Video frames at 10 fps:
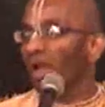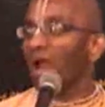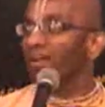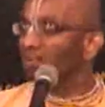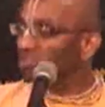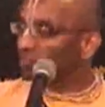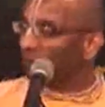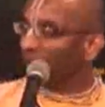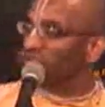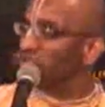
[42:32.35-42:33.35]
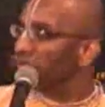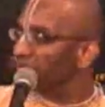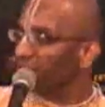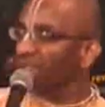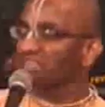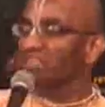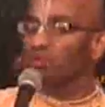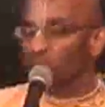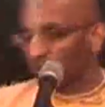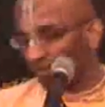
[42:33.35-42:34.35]
and religious practitioners were
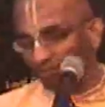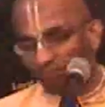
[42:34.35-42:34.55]
executed.